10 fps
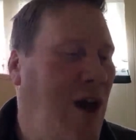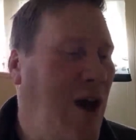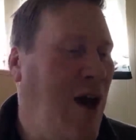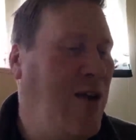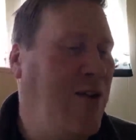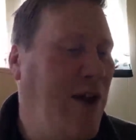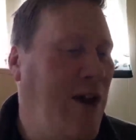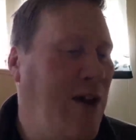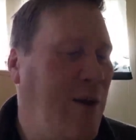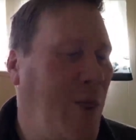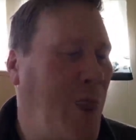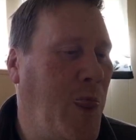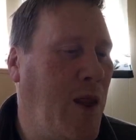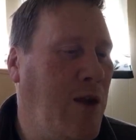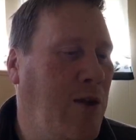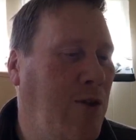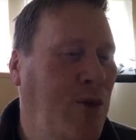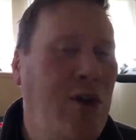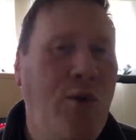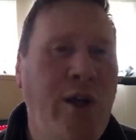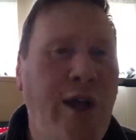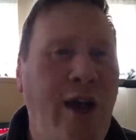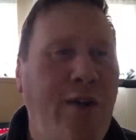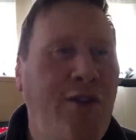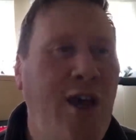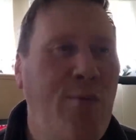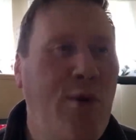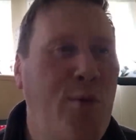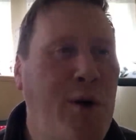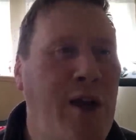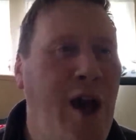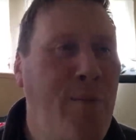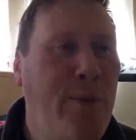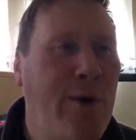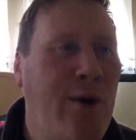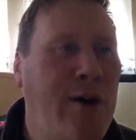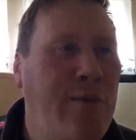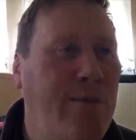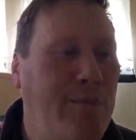And we go in at halftime. We're pretty happy, right?